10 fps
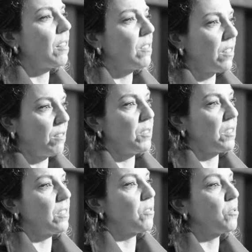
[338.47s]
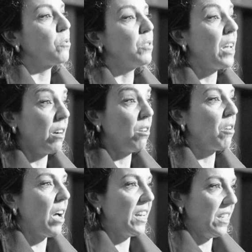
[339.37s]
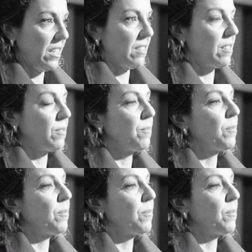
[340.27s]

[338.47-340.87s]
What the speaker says: and services to their localities.